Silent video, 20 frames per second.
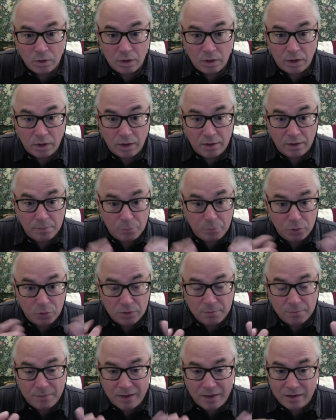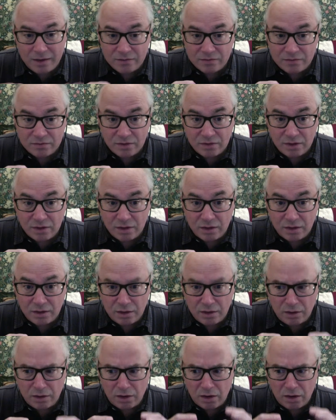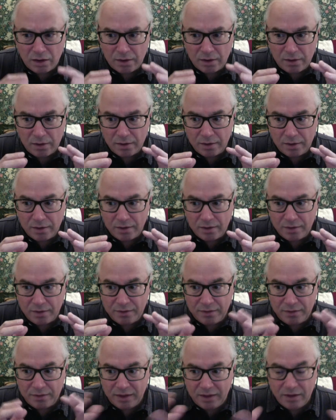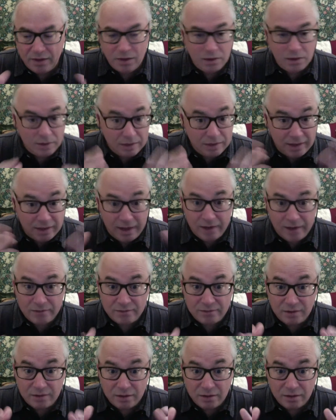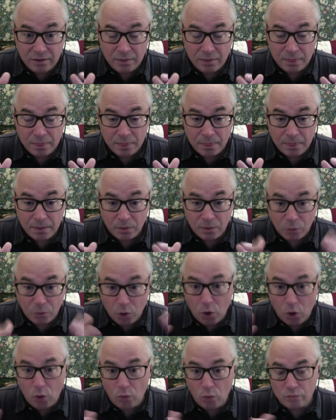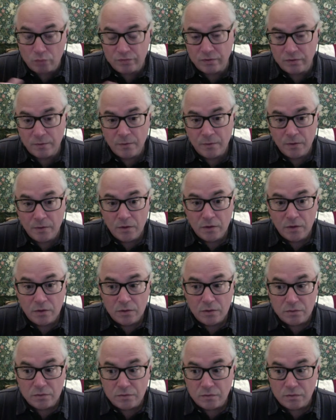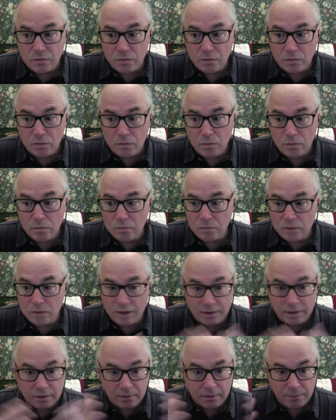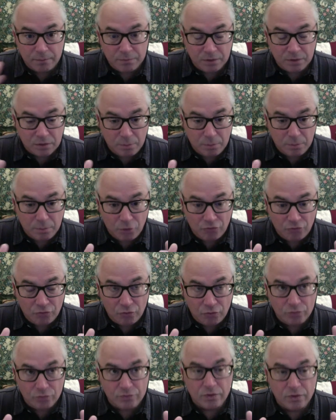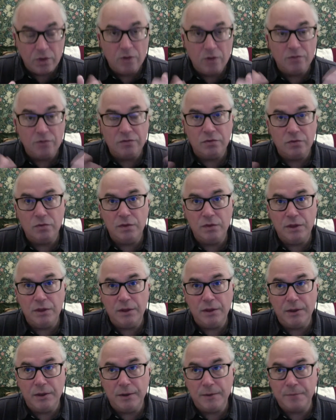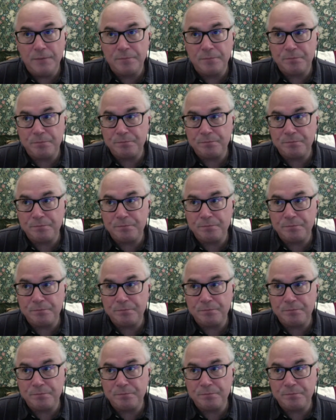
and the bullion banks they lend gold to like the commercials to the um,